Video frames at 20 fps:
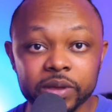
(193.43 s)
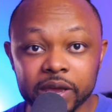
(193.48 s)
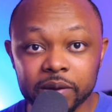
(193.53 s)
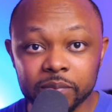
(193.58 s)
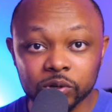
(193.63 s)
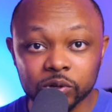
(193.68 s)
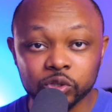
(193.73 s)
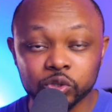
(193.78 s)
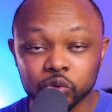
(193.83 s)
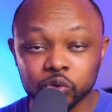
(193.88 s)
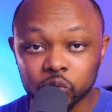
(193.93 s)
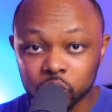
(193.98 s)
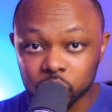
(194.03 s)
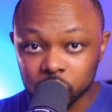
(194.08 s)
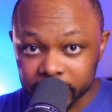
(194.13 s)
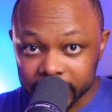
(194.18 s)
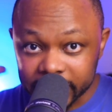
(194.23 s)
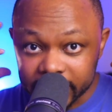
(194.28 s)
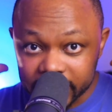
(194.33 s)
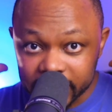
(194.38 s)
be able to
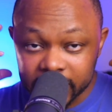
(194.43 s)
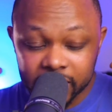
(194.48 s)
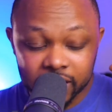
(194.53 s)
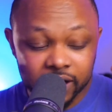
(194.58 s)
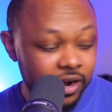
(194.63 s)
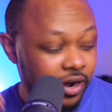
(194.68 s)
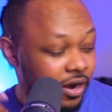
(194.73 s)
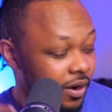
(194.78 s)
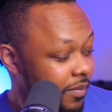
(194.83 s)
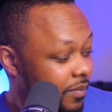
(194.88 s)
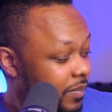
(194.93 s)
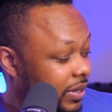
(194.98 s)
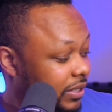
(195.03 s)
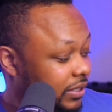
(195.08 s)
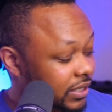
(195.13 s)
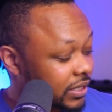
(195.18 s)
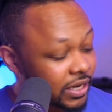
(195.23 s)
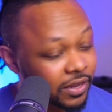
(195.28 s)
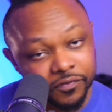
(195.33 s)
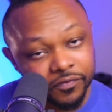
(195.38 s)
here
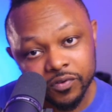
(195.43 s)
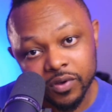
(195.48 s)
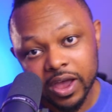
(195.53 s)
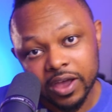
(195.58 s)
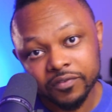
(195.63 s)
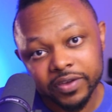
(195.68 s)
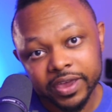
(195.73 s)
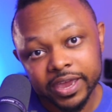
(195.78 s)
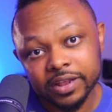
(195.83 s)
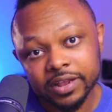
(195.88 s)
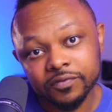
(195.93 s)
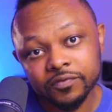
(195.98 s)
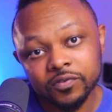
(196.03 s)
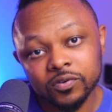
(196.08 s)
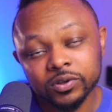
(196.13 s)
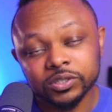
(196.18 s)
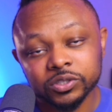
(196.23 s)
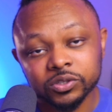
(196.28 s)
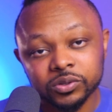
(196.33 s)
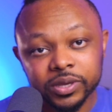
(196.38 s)
basically if you have
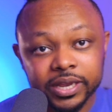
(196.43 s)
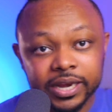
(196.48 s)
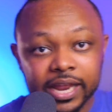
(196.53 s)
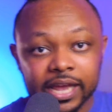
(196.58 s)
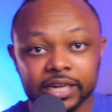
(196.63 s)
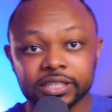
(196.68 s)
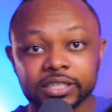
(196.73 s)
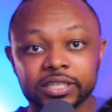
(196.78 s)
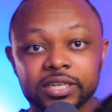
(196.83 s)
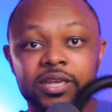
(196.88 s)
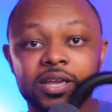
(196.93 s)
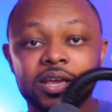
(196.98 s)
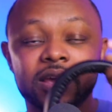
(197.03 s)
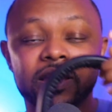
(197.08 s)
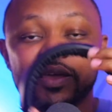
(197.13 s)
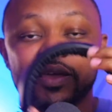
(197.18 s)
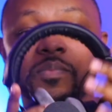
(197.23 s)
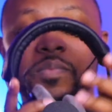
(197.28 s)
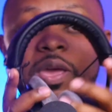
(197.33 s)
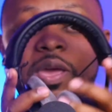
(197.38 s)
headphones you can actually
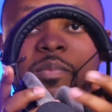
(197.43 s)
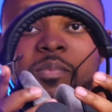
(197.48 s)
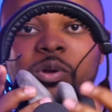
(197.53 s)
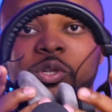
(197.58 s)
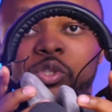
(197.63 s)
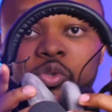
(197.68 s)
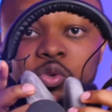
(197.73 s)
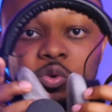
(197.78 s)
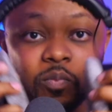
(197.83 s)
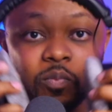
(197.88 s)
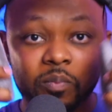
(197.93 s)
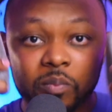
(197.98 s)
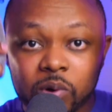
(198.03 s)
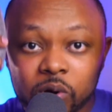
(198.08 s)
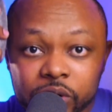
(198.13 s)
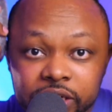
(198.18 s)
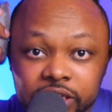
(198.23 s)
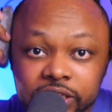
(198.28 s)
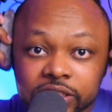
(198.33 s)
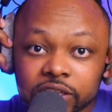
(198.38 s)
be able to
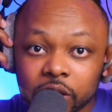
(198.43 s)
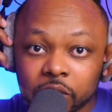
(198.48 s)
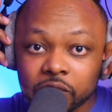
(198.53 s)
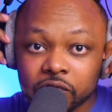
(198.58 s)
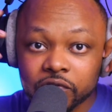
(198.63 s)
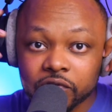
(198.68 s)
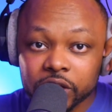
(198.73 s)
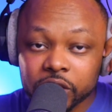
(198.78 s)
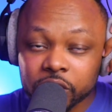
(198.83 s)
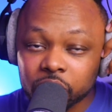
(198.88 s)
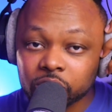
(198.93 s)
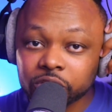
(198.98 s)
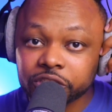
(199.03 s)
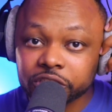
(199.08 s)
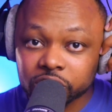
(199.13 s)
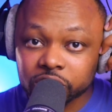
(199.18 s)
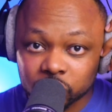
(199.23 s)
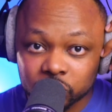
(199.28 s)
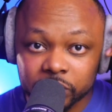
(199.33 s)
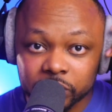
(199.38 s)
monitor video
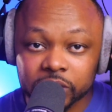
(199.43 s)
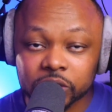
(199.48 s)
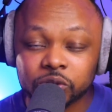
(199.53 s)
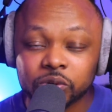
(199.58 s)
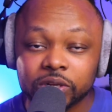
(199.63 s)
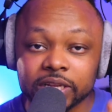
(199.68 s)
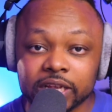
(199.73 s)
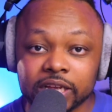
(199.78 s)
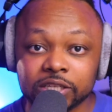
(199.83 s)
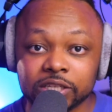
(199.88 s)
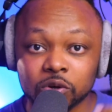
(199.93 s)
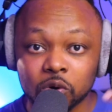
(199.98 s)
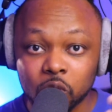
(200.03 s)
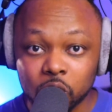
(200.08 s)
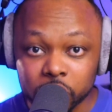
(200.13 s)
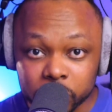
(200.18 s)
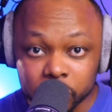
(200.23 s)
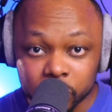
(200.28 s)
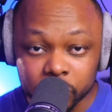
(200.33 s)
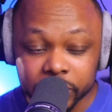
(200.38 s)
just to make sure that the
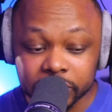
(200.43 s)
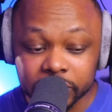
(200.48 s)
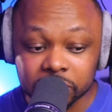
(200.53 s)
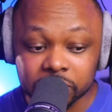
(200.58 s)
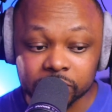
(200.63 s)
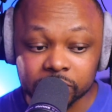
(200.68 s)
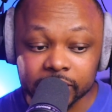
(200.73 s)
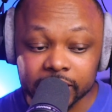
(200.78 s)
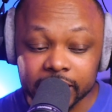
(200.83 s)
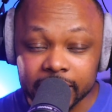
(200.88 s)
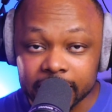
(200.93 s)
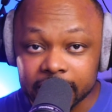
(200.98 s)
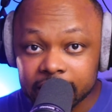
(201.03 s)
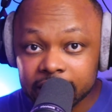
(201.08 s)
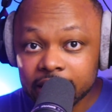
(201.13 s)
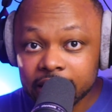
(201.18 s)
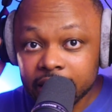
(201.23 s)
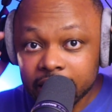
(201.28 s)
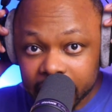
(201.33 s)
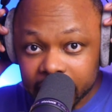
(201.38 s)
audio is
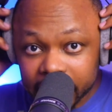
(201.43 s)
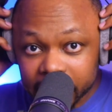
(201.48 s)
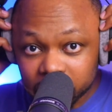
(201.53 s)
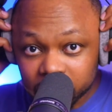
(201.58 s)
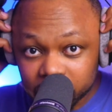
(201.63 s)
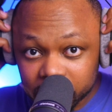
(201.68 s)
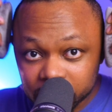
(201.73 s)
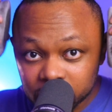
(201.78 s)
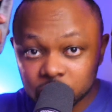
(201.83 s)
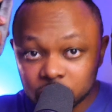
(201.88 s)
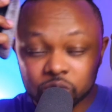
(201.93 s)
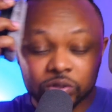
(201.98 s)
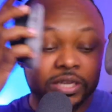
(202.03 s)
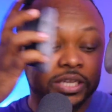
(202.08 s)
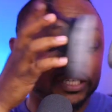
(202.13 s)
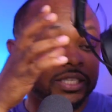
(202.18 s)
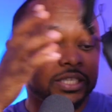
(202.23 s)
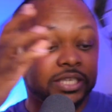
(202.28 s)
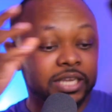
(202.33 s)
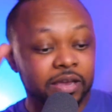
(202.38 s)
playing and you can do
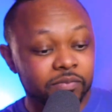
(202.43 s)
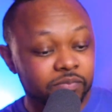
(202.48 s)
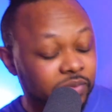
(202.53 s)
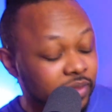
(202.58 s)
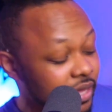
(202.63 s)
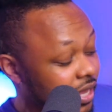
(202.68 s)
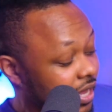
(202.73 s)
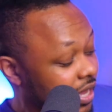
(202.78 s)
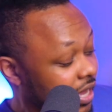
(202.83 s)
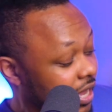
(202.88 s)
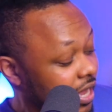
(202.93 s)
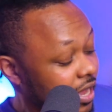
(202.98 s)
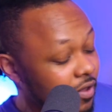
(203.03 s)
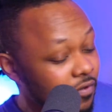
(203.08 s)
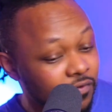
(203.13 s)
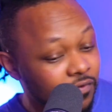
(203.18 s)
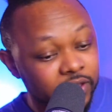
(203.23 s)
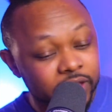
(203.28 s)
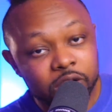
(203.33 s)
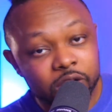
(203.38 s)
the same thing
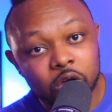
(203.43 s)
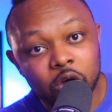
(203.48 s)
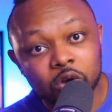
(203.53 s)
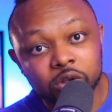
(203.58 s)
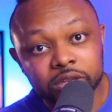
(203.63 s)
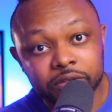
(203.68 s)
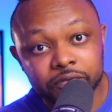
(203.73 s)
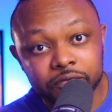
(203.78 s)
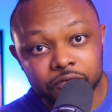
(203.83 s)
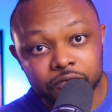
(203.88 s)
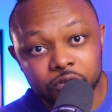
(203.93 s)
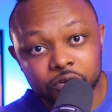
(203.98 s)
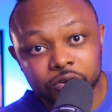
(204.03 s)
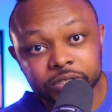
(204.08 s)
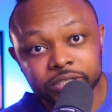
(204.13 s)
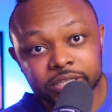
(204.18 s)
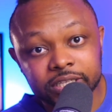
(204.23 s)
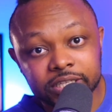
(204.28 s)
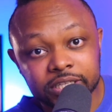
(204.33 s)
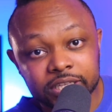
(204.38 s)
even on the
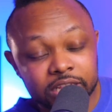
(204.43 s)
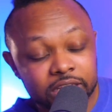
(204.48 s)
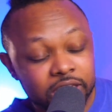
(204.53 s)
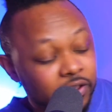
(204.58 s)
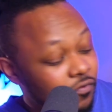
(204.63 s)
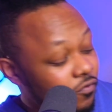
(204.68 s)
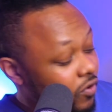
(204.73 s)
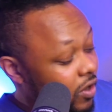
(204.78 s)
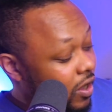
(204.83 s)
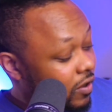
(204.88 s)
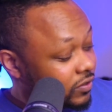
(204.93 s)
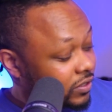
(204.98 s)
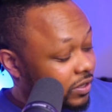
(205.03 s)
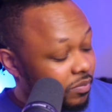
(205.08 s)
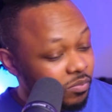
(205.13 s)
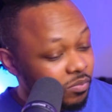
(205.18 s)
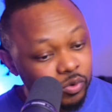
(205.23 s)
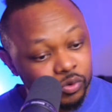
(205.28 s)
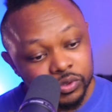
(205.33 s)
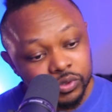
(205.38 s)
first scene if you have
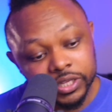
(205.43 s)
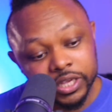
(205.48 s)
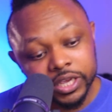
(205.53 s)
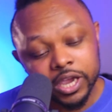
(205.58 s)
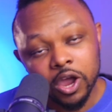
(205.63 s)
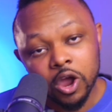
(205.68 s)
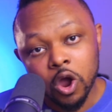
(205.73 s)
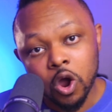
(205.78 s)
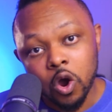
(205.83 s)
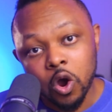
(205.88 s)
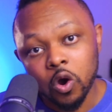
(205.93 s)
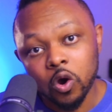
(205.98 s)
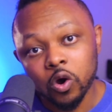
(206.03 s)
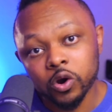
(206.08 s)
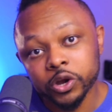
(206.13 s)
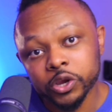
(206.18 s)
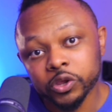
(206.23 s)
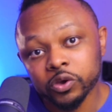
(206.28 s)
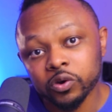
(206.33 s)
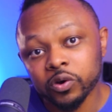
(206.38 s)
some music
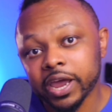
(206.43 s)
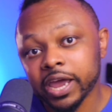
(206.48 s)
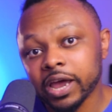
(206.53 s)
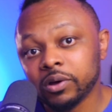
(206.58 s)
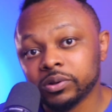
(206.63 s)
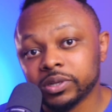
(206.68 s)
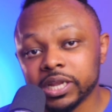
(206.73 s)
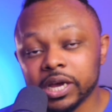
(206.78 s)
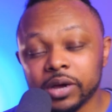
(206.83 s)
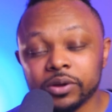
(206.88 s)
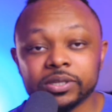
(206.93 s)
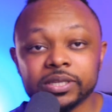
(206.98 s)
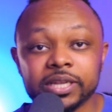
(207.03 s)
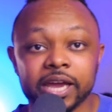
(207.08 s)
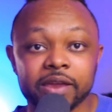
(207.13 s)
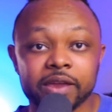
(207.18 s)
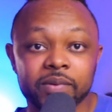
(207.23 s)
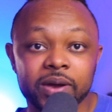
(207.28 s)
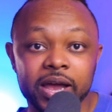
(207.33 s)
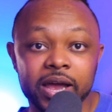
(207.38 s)
on your countdown
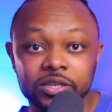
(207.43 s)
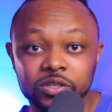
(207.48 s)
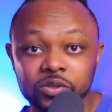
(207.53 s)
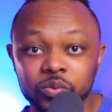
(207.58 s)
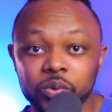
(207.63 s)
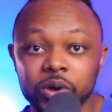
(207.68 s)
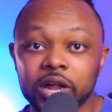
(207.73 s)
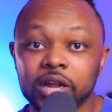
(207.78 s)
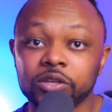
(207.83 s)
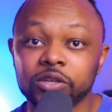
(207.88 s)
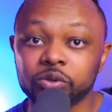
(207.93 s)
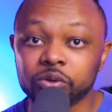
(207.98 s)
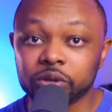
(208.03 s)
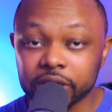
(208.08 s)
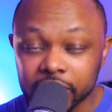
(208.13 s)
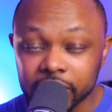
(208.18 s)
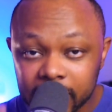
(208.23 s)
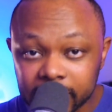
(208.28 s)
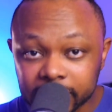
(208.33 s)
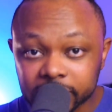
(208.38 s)
timer as well so you
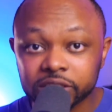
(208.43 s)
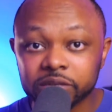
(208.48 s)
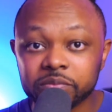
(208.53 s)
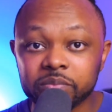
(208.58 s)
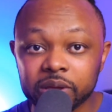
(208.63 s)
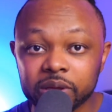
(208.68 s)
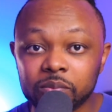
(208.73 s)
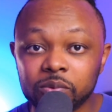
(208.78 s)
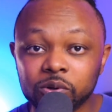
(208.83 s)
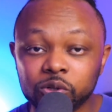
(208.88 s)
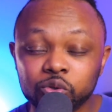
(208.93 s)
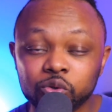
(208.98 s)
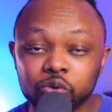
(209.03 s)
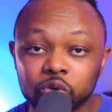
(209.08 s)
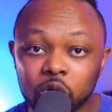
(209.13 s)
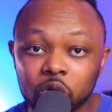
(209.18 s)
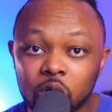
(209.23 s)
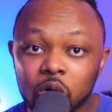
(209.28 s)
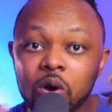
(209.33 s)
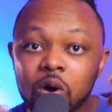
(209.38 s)
can actually be able to
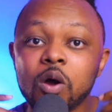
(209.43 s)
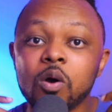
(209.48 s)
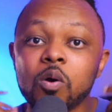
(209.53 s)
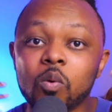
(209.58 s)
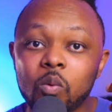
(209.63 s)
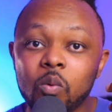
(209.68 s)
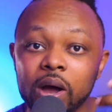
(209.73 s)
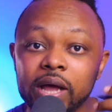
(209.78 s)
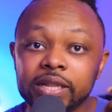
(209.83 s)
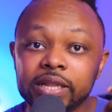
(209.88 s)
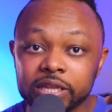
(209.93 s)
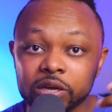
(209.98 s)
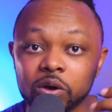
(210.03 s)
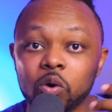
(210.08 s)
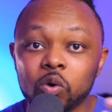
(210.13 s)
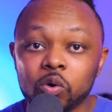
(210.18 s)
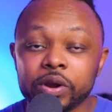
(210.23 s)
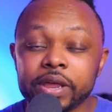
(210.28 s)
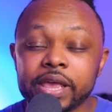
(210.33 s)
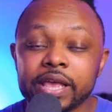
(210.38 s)
know what the
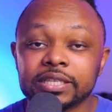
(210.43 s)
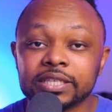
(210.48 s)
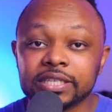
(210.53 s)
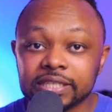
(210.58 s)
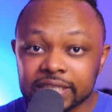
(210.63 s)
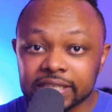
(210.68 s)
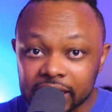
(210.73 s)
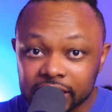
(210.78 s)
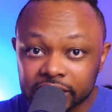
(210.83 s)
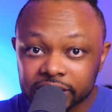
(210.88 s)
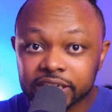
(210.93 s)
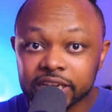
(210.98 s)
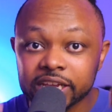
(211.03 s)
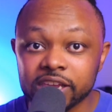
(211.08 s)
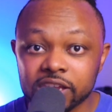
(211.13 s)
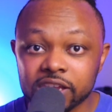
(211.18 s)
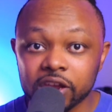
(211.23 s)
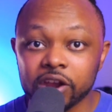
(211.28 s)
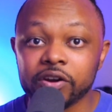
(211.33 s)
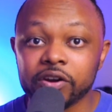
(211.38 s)
audience is actually
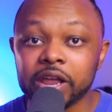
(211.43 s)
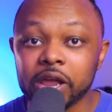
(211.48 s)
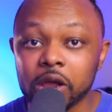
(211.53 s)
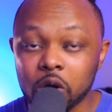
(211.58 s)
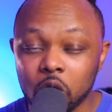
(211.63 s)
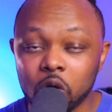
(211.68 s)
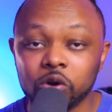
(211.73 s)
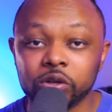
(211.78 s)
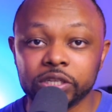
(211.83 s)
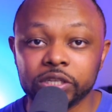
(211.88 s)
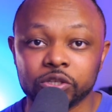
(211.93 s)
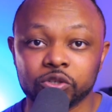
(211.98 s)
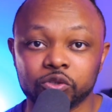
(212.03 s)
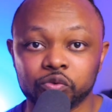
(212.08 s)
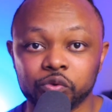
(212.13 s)
hearing on the